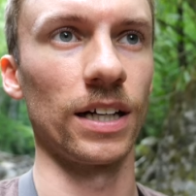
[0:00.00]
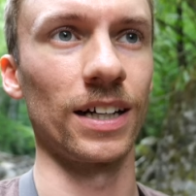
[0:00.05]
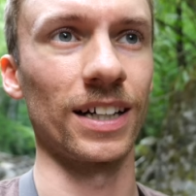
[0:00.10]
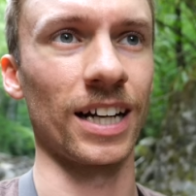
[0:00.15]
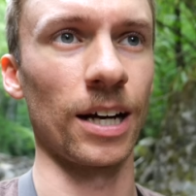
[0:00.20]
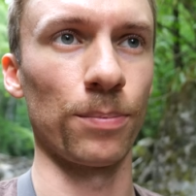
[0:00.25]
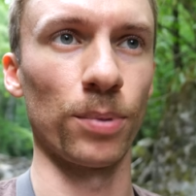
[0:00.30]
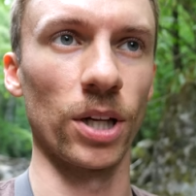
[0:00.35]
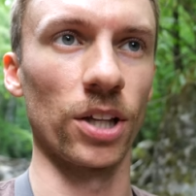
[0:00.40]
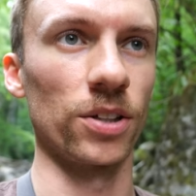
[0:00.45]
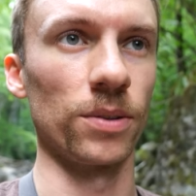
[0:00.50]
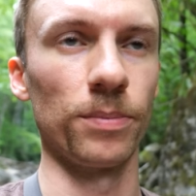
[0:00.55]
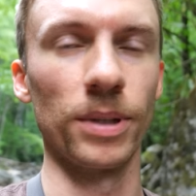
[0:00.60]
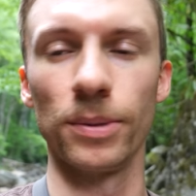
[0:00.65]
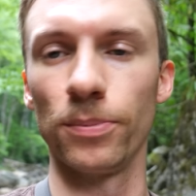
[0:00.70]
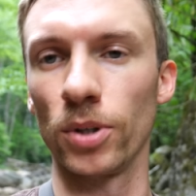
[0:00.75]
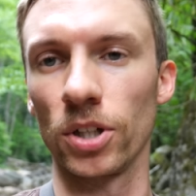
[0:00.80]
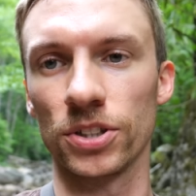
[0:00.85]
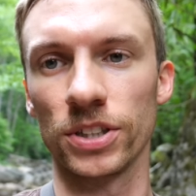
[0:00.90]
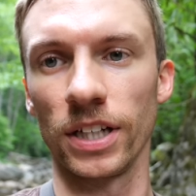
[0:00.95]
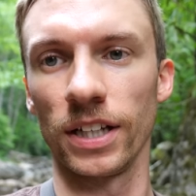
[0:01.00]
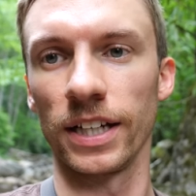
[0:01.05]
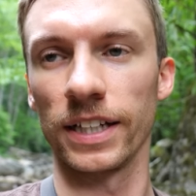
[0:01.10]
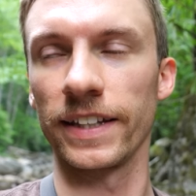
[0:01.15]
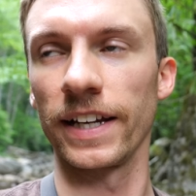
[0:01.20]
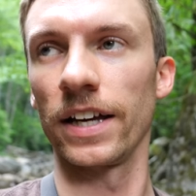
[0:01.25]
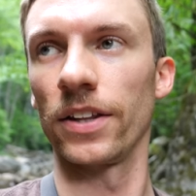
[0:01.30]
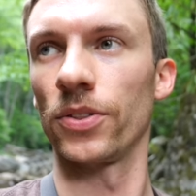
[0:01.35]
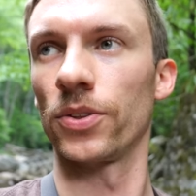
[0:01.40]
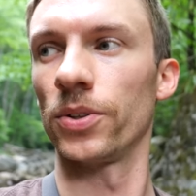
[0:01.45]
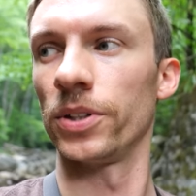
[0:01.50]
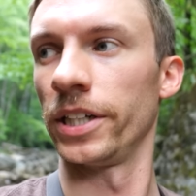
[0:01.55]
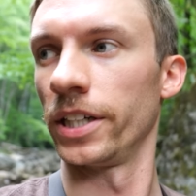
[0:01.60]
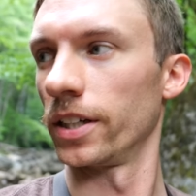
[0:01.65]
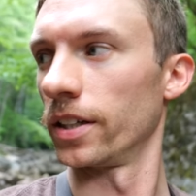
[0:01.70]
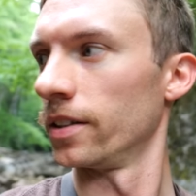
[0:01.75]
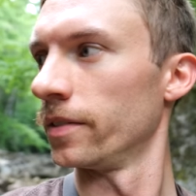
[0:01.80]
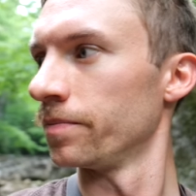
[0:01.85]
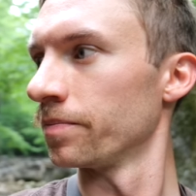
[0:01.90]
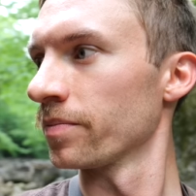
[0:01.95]
a couple other big brook trout like that and through
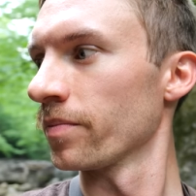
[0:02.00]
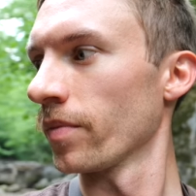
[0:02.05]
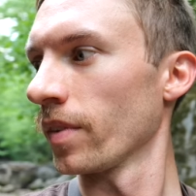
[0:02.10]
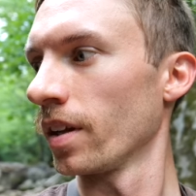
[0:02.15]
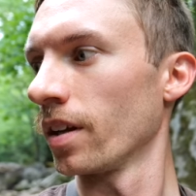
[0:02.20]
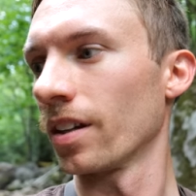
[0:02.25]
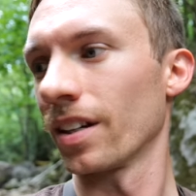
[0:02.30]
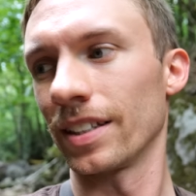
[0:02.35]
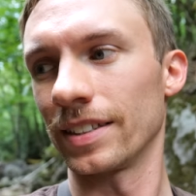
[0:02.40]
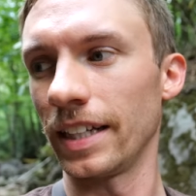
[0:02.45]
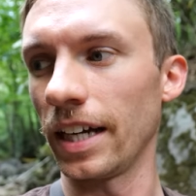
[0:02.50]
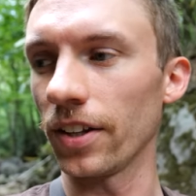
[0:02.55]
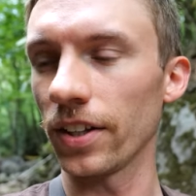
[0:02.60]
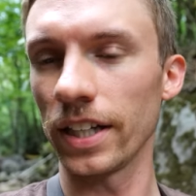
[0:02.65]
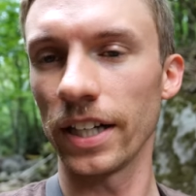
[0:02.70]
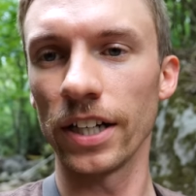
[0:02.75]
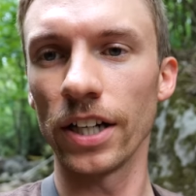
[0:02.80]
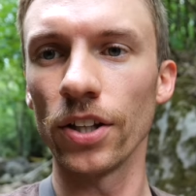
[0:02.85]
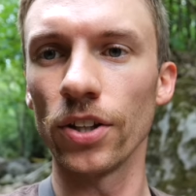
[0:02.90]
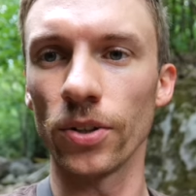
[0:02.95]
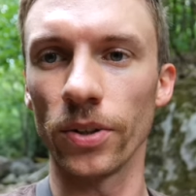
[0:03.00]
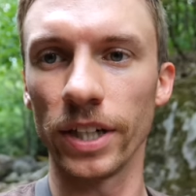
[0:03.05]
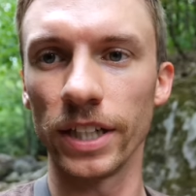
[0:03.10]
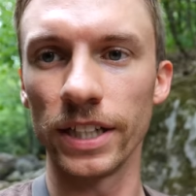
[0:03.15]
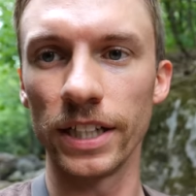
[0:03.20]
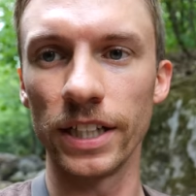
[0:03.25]
here. Because now that I know they're in